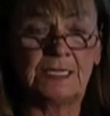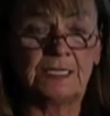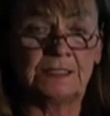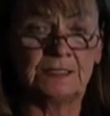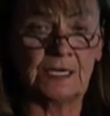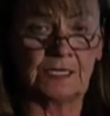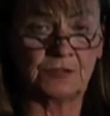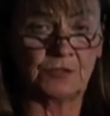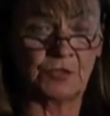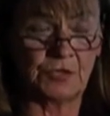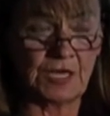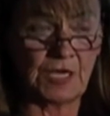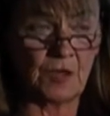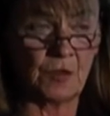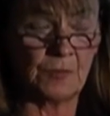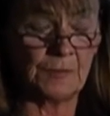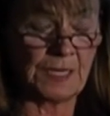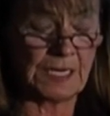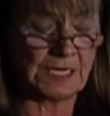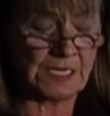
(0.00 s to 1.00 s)
Dr.
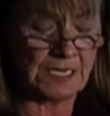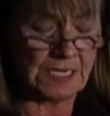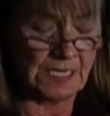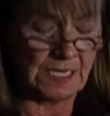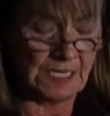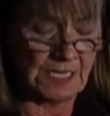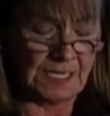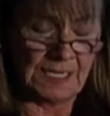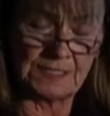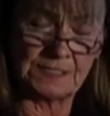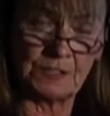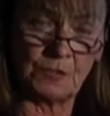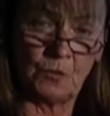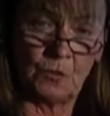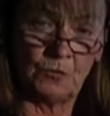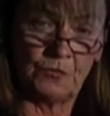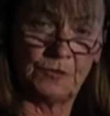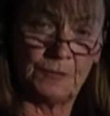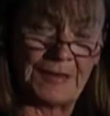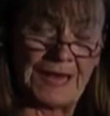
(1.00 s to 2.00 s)
Kelman is an
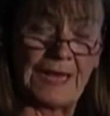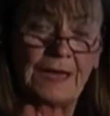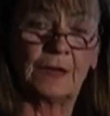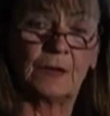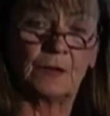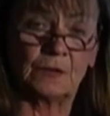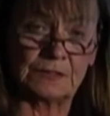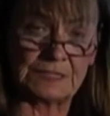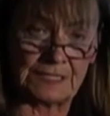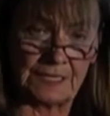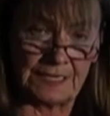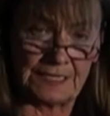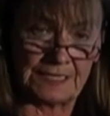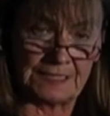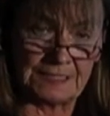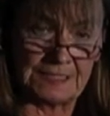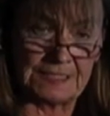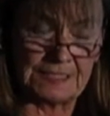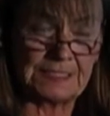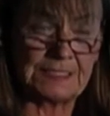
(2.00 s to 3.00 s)
old tobacco
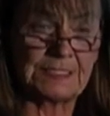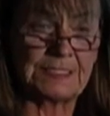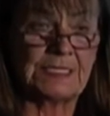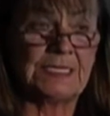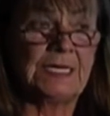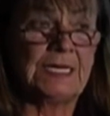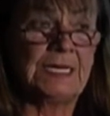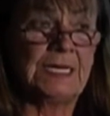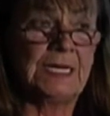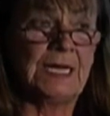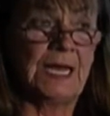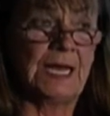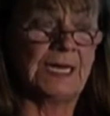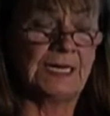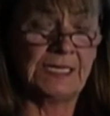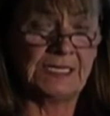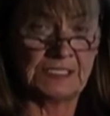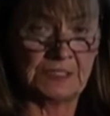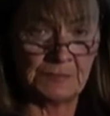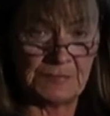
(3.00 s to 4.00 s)
scientist,
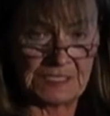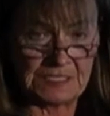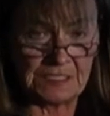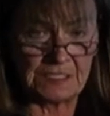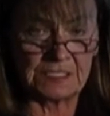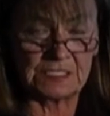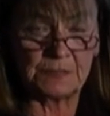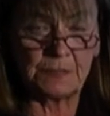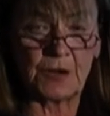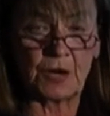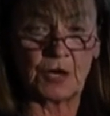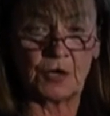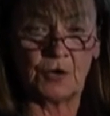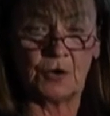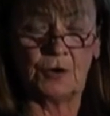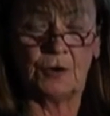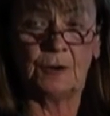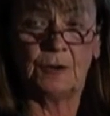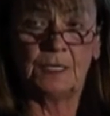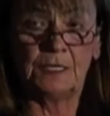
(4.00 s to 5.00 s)
and his business
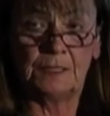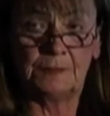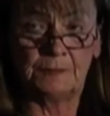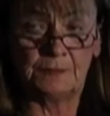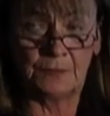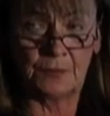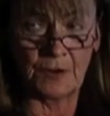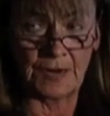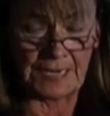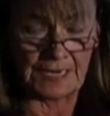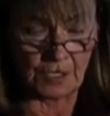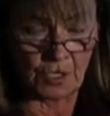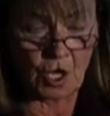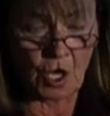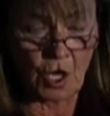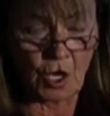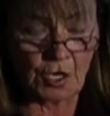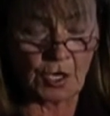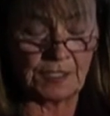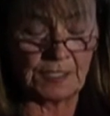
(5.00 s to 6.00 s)
partner, Brian
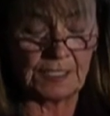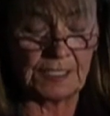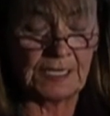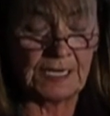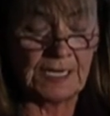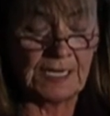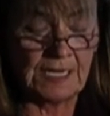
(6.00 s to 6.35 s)
Harden,